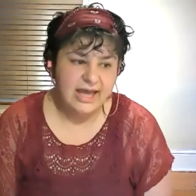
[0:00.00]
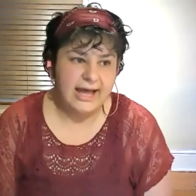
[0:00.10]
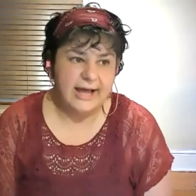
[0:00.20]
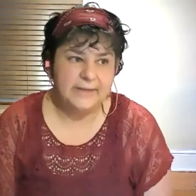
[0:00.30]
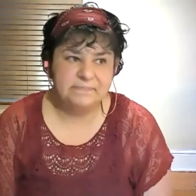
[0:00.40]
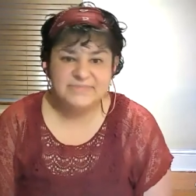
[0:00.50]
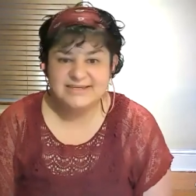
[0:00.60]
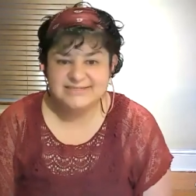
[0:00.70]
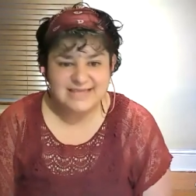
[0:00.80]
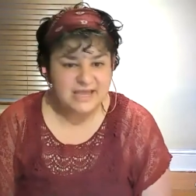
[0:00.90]

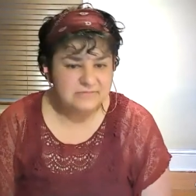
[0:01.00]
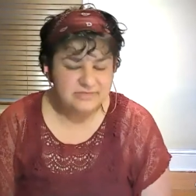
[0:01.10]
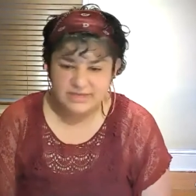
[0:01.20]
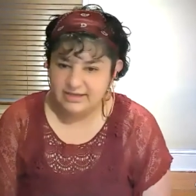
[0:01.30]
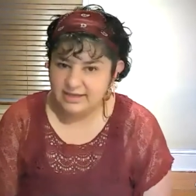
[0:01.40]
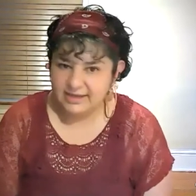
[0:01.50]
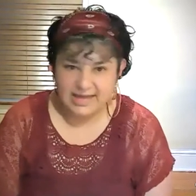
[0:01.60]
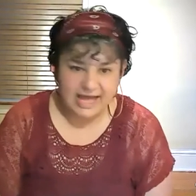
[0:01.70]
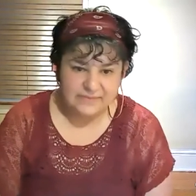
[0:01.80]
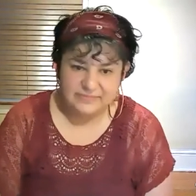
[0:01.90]
The same thing can
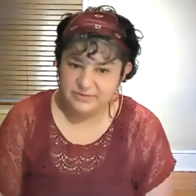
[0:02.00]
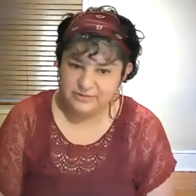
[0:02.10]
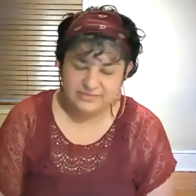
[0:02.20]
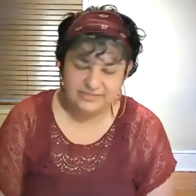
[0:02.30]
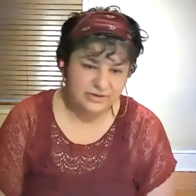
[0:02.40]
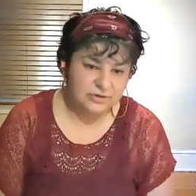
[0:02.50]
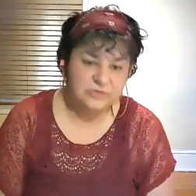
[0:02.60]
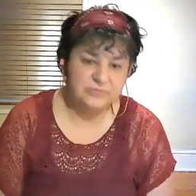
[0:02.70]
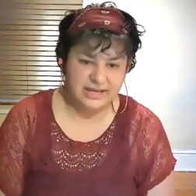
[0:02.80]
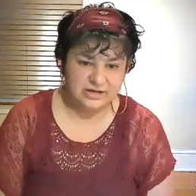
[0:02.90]
happen with the
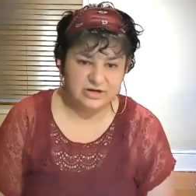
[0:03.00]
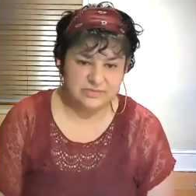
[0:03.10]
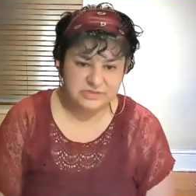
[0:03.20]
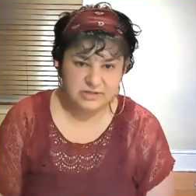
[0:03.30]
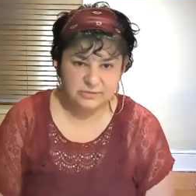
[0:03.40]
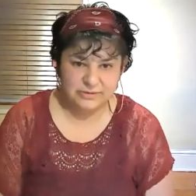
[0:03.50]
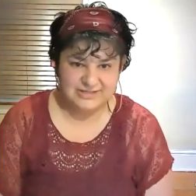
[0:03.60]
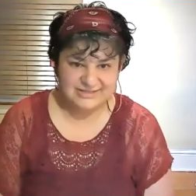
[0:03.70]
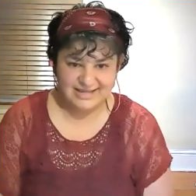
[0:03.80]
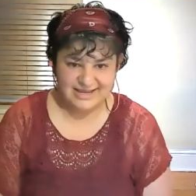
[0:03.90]
good microbes.
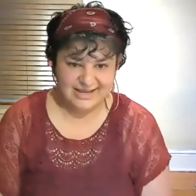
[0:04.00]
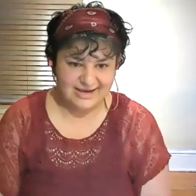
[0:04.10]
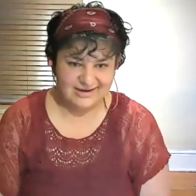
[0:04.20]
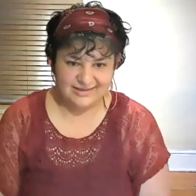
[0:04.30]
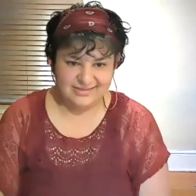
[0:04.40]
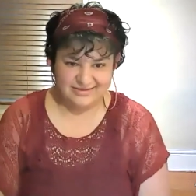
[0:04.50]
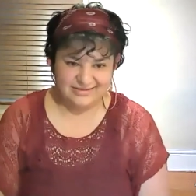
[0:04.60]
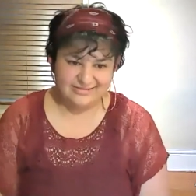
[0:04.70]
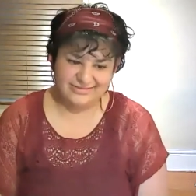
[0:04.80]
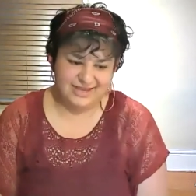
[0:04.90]
Once
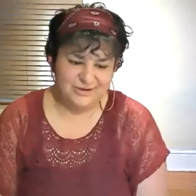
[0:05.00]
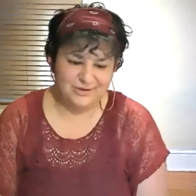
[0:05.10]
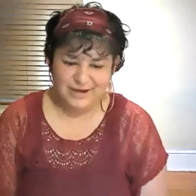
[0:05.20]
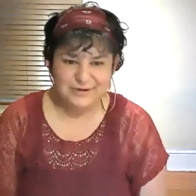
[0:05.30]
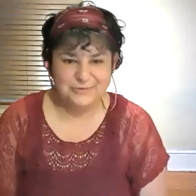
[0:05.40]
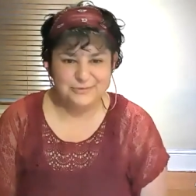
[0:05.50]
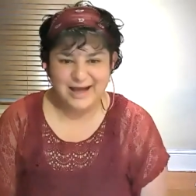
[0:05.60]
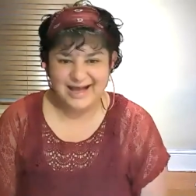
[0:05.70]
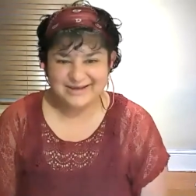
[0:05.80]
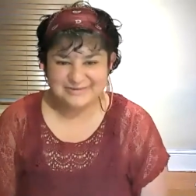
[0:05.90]
they go out of
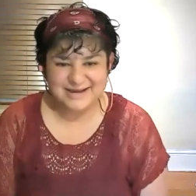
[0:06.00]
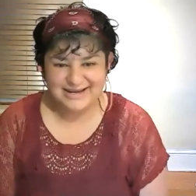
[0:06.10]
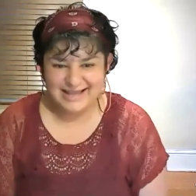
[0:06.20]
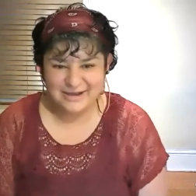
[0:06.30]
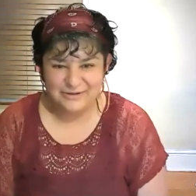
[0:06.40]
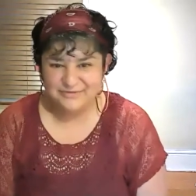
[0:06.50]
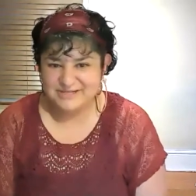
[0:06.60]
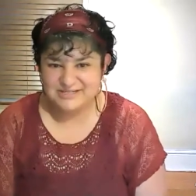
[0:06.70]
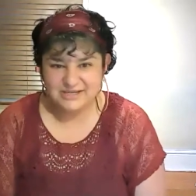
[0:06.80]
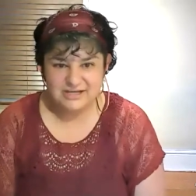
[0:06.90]
whack, right? Like all of
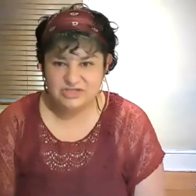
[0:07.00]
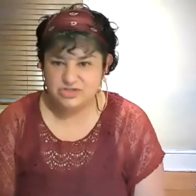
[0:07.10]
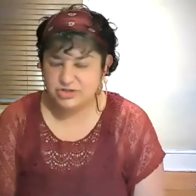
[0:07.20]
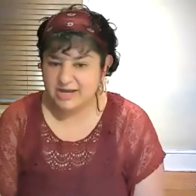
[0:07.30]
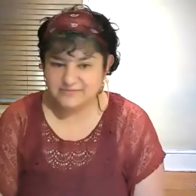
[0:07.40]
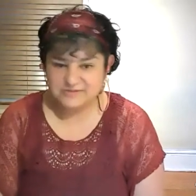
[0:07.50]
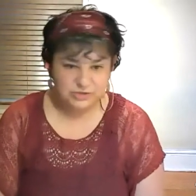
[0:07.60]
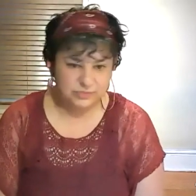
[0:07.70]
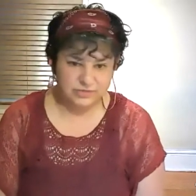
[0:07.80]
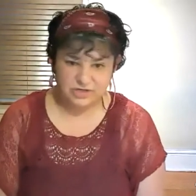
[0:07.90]
a sudden you have
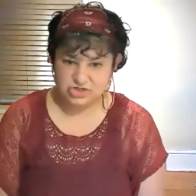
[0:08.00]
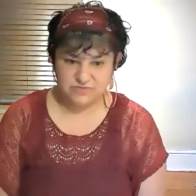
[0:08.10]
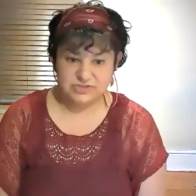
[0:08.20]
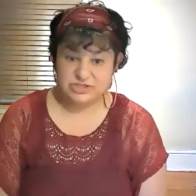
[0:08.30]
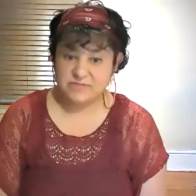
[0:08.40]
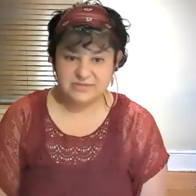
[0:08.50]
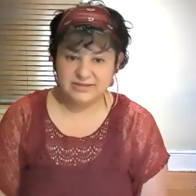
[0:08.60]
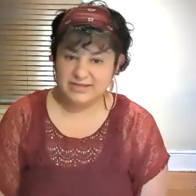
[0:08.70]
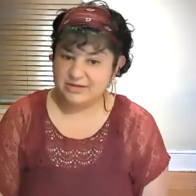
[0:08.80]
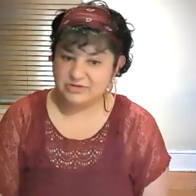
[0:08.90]
too much of
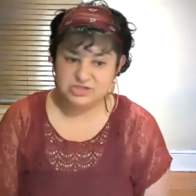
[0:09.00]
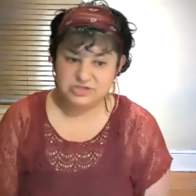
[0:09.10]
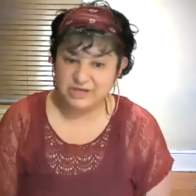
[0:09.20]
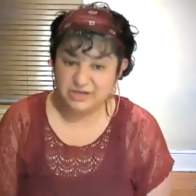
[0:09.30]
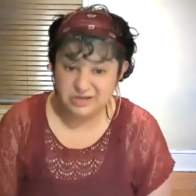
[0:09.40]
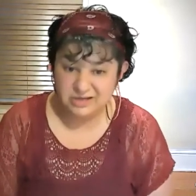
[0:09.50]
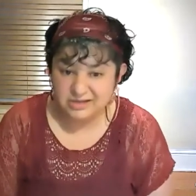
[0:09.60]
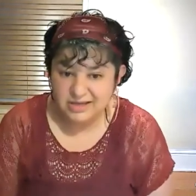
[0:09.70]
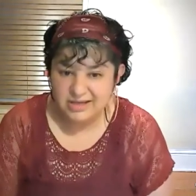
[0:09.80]
something that used to be good